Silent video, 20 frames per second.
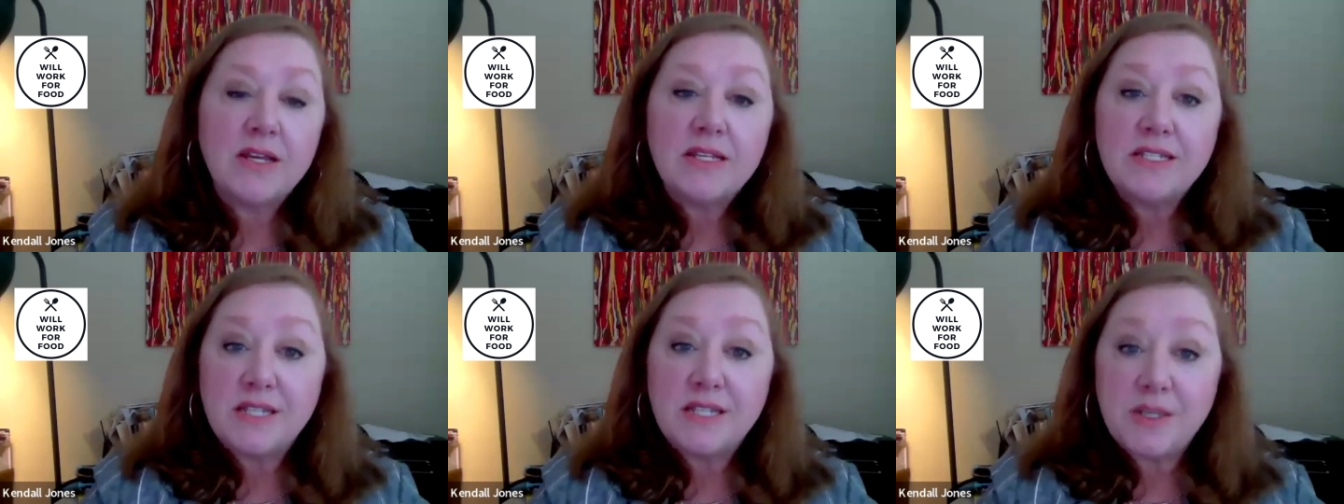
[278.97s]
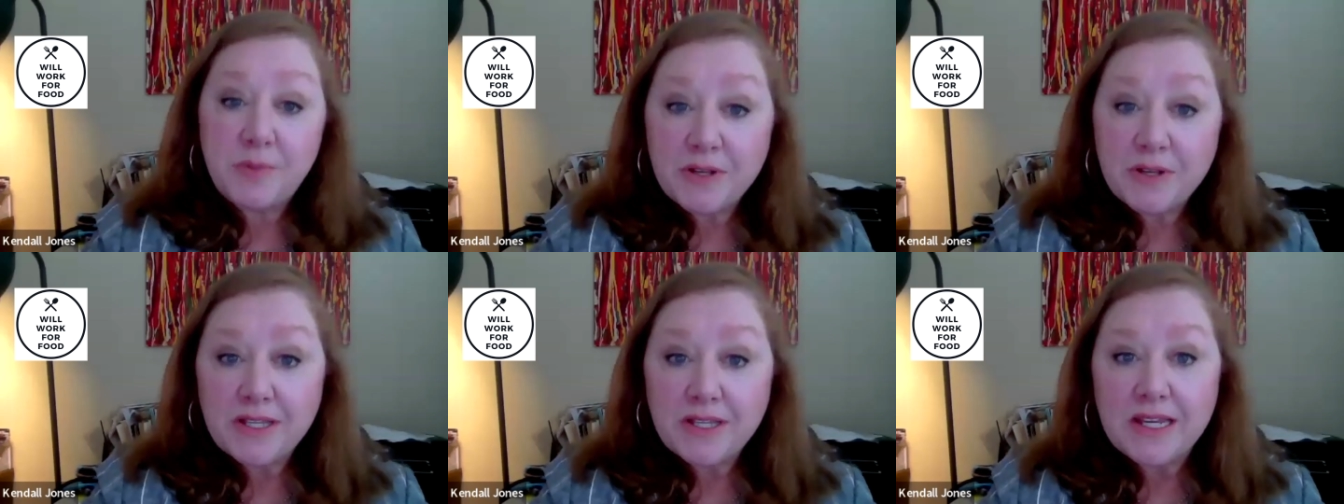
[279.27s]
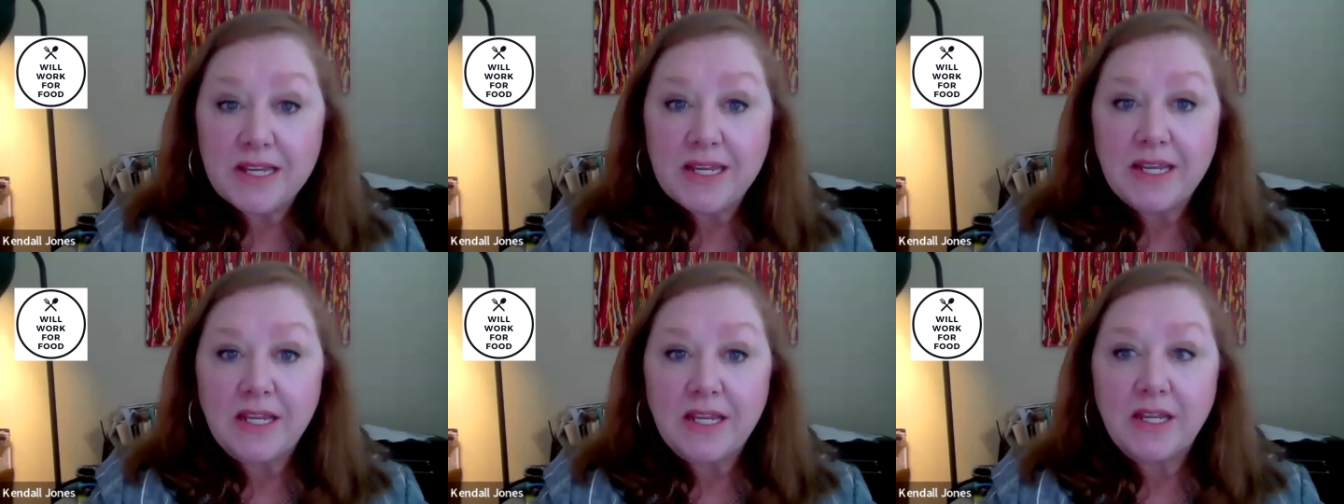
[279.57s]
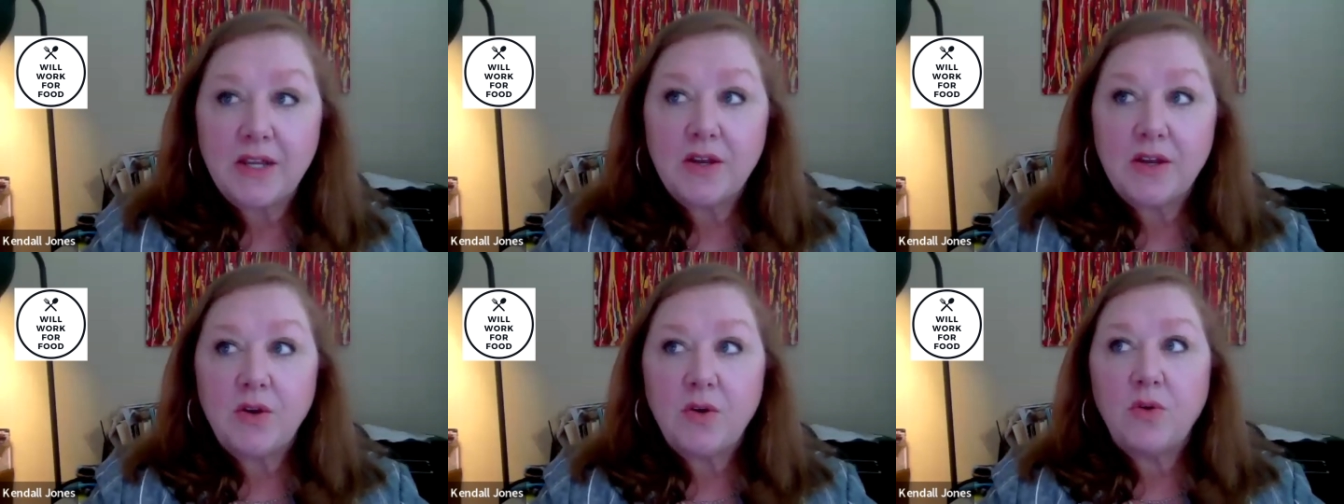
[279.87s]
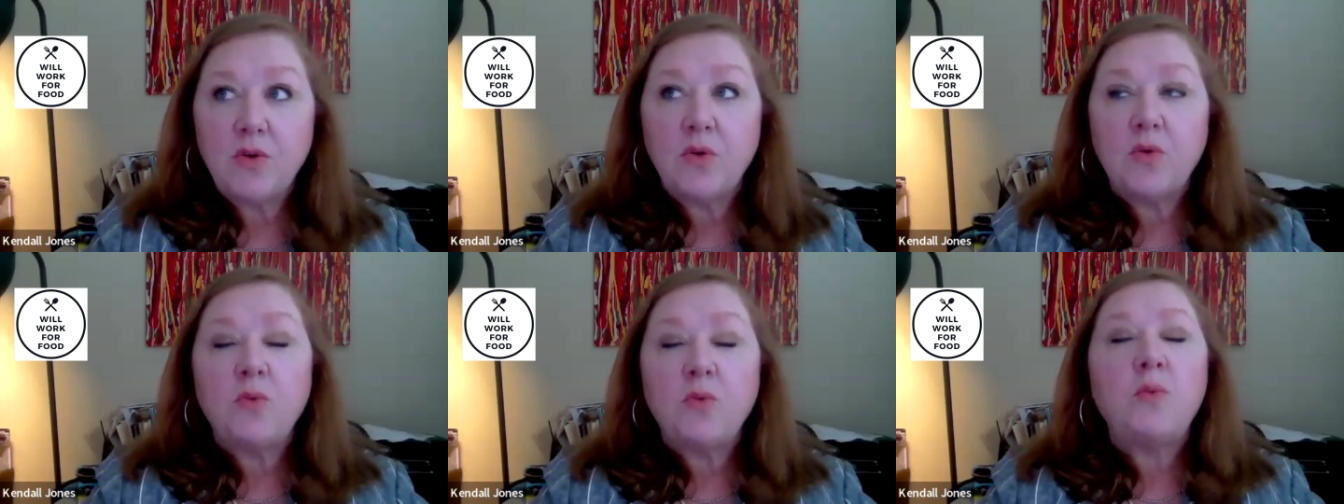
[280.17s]
typically
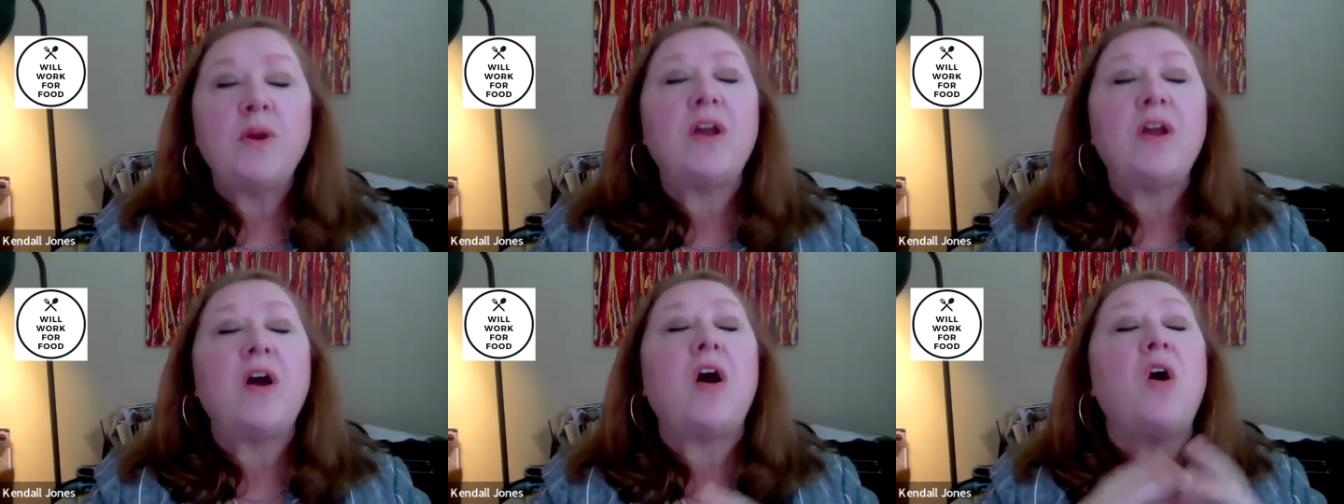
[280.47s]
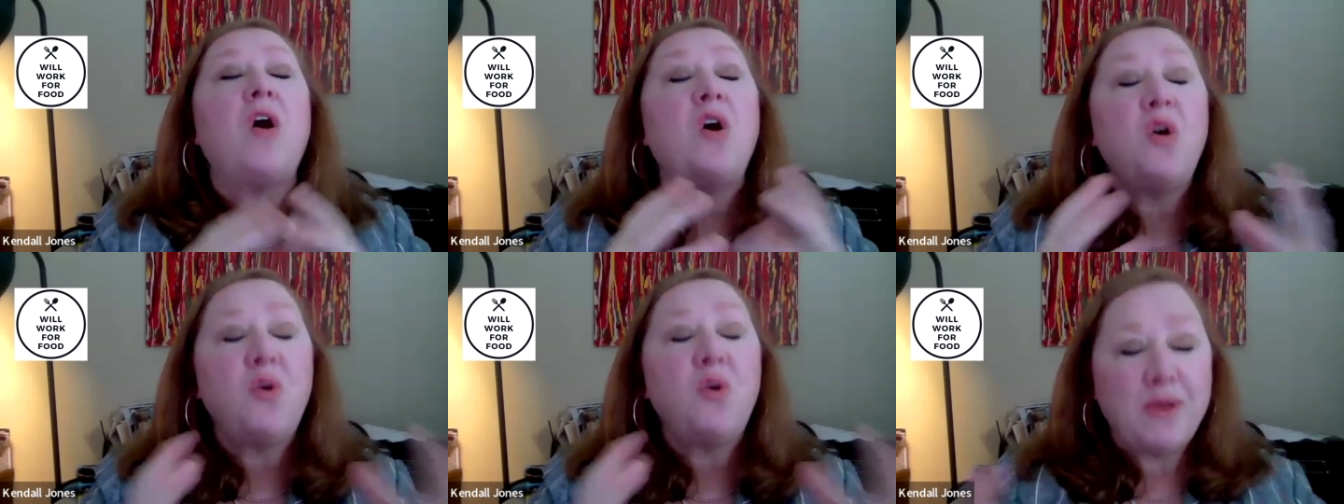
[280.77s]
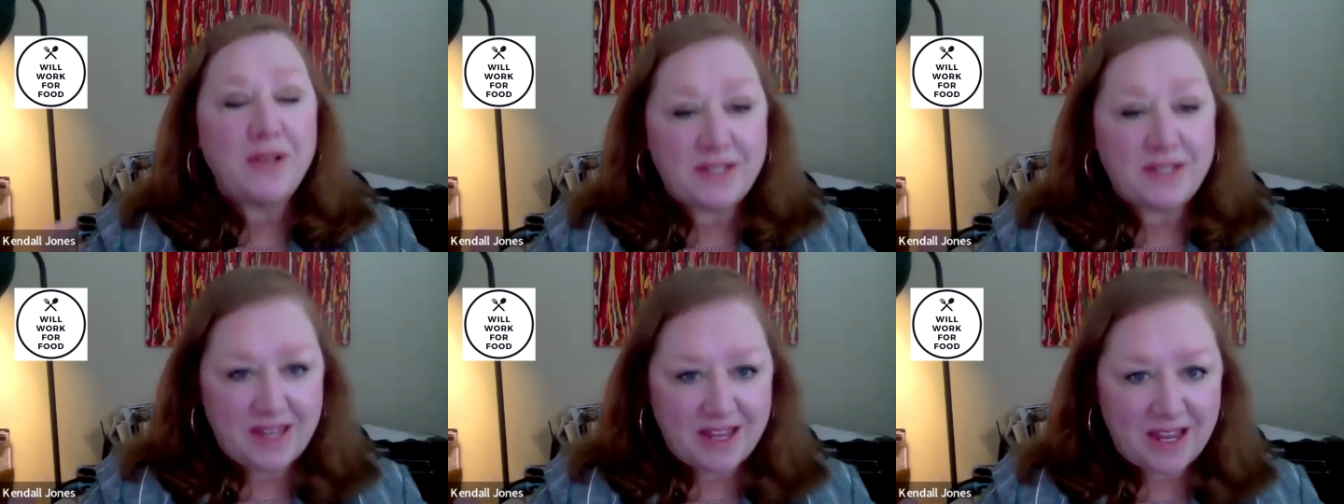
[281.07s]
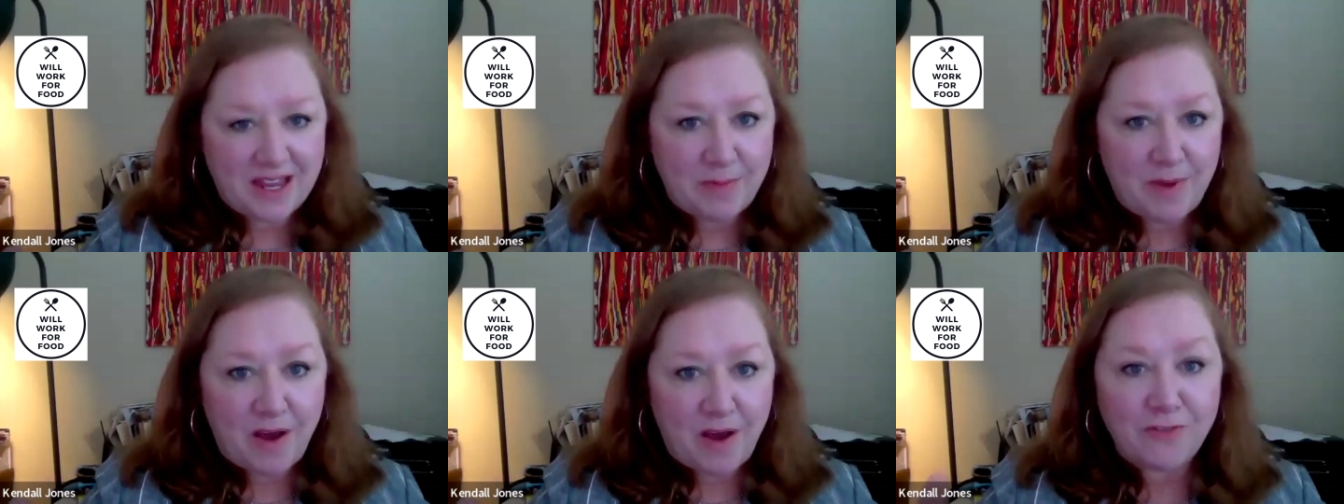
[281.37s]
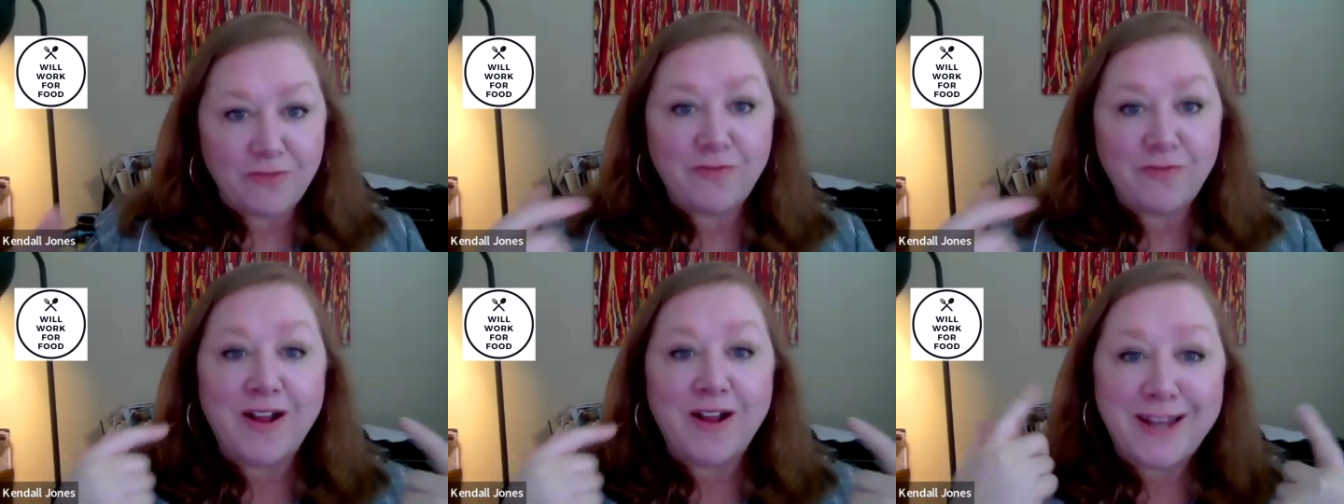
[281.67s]
we always think
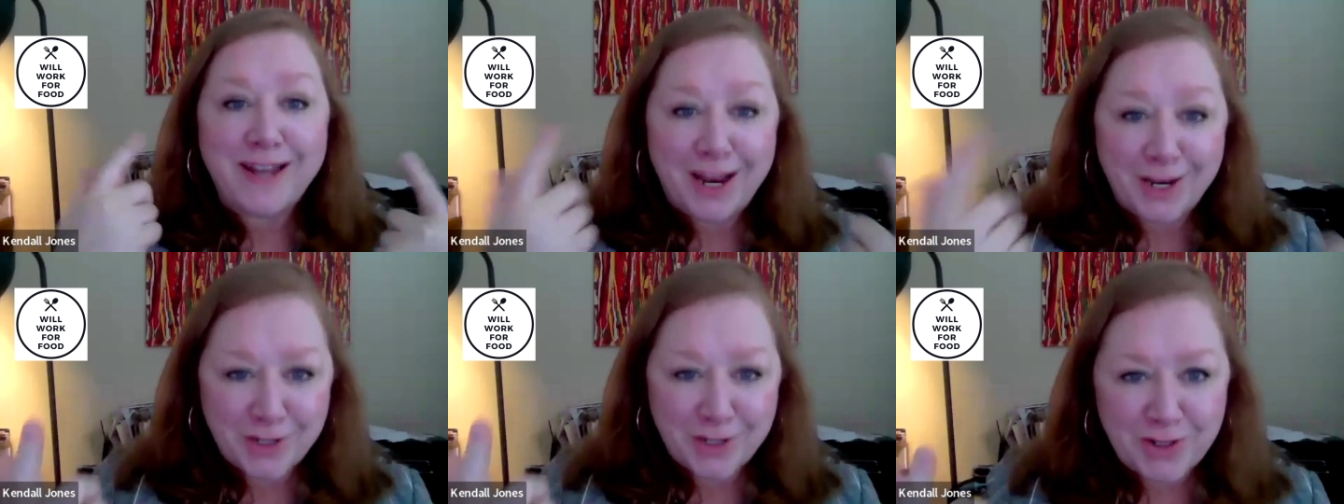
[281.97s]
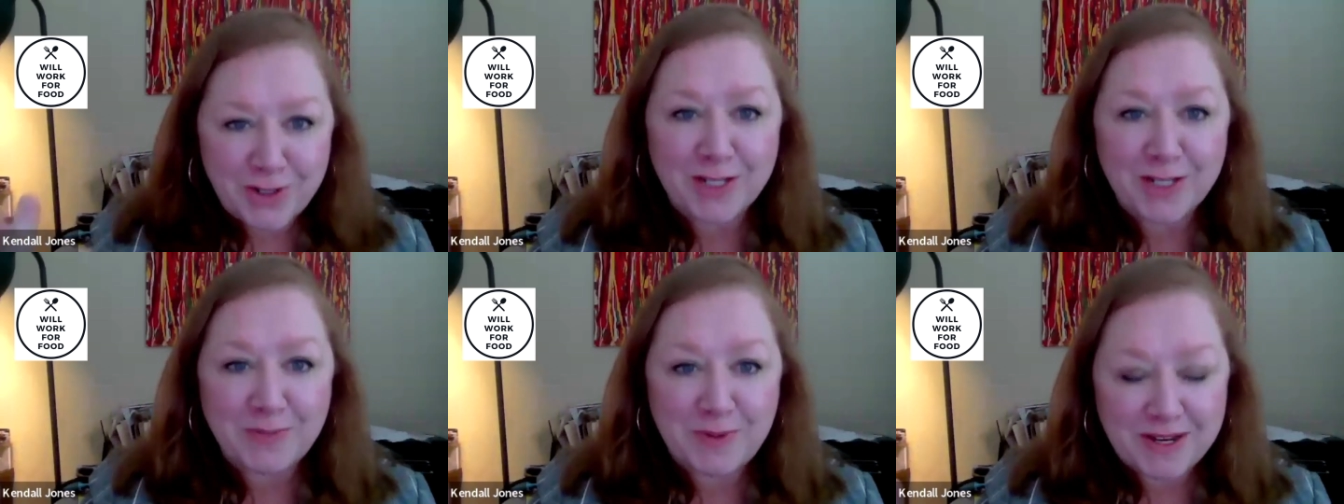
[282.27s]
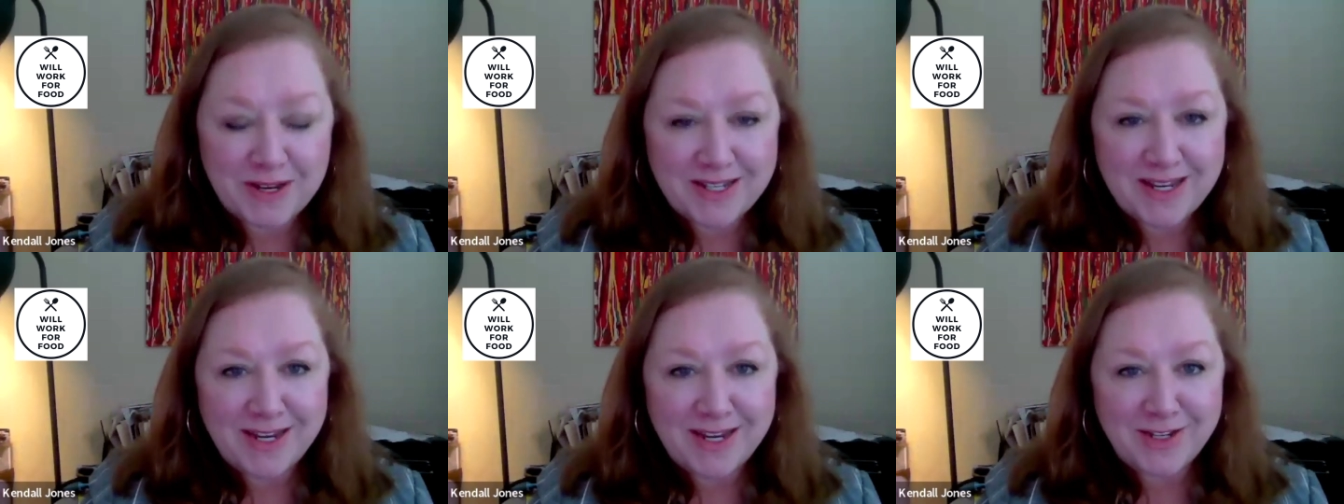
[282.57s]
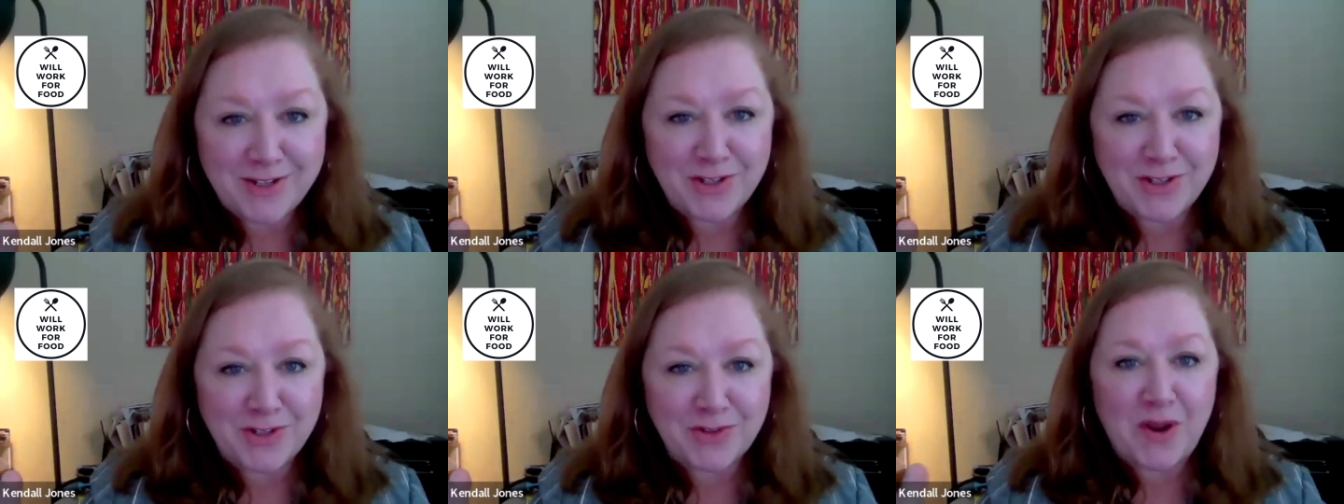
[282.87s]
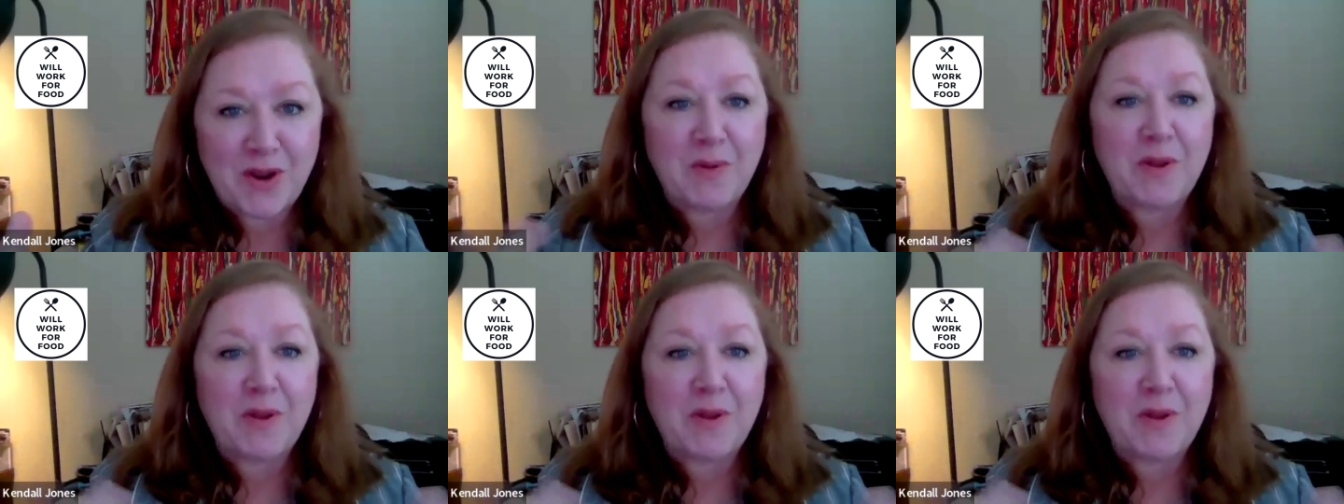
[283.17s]
about financial expectations, right?